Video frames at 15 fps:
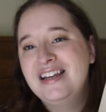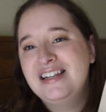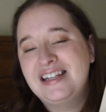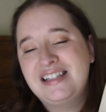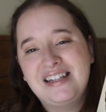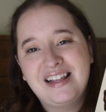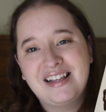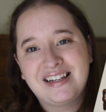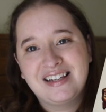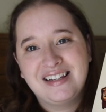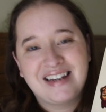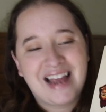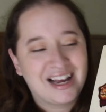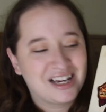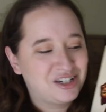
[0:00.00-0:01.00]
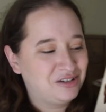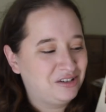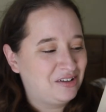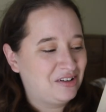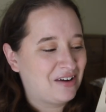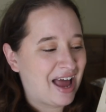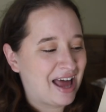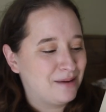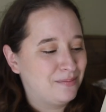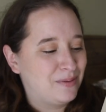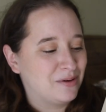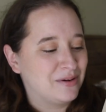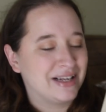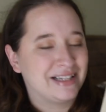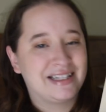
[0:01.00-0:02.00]
just an extra little added
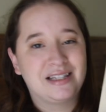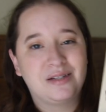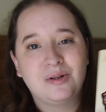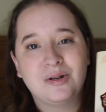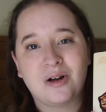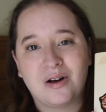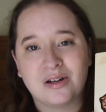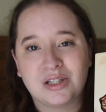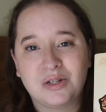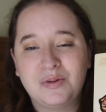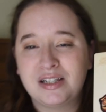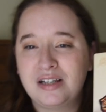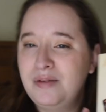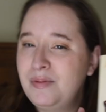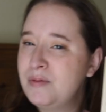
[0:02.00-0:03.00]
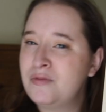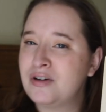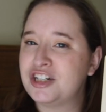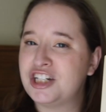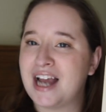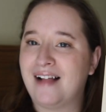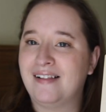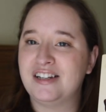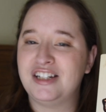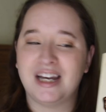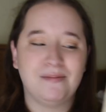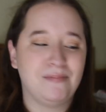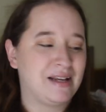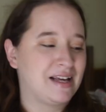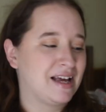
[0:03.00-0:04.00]
bonus. This one also was a little bit more
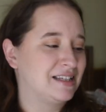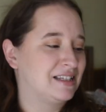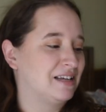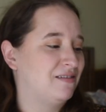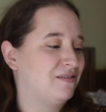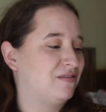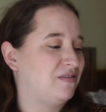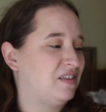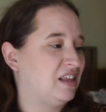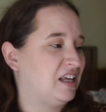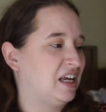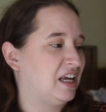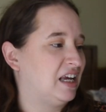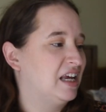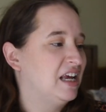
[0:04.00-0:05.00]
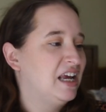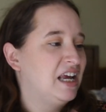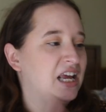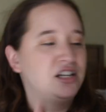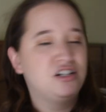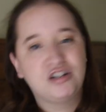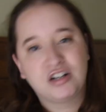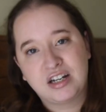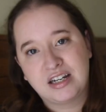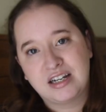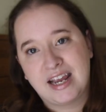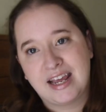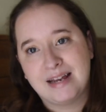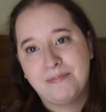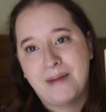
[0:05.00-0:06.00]
challenging because of the
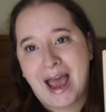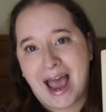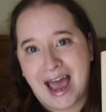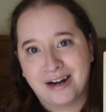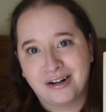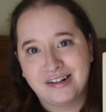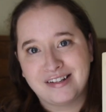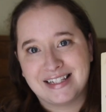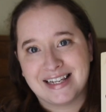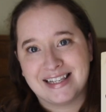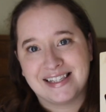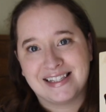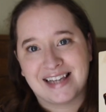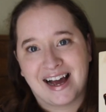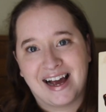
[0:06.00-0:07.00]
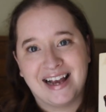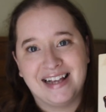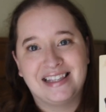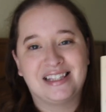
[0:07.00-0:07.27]
intricate patterns inside.